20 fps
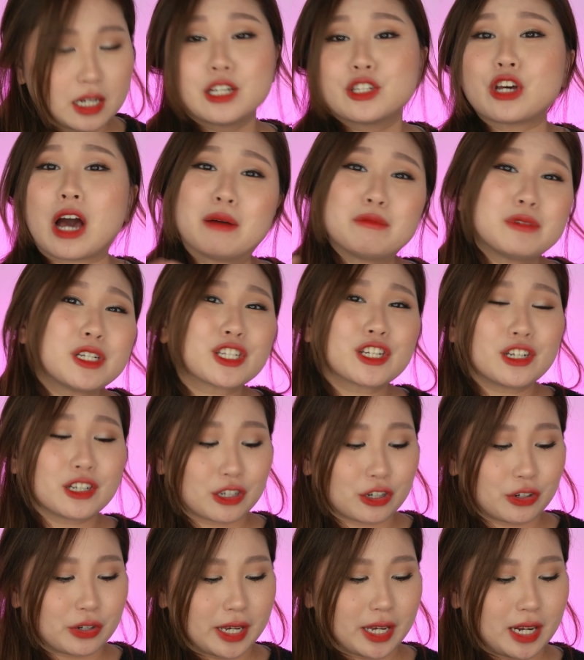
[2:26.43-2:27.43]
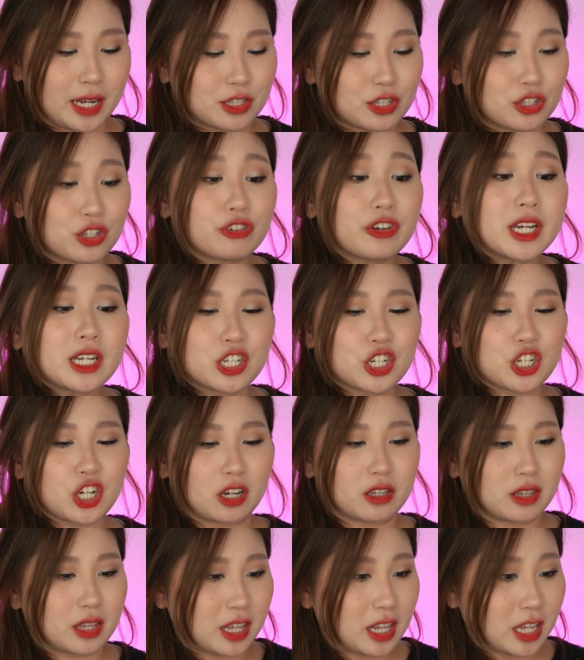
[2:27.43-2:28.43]
So I'm just going to go ahead and
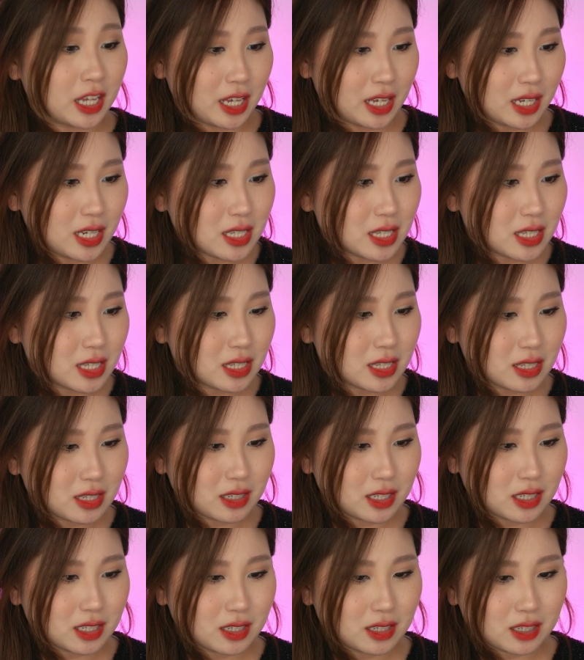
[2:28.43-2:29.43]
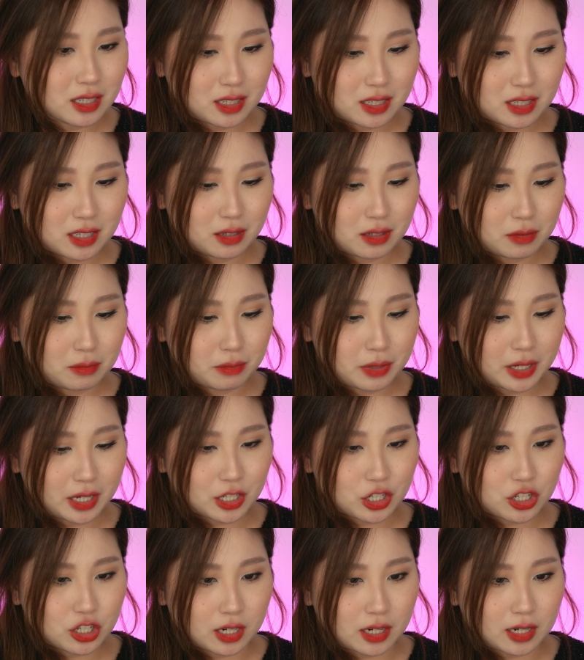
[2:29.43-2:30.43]
screenshot this
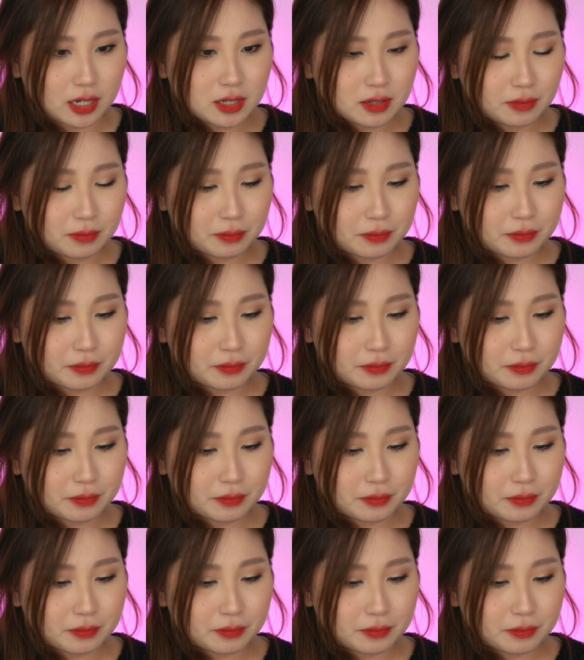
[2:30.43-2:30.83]
picture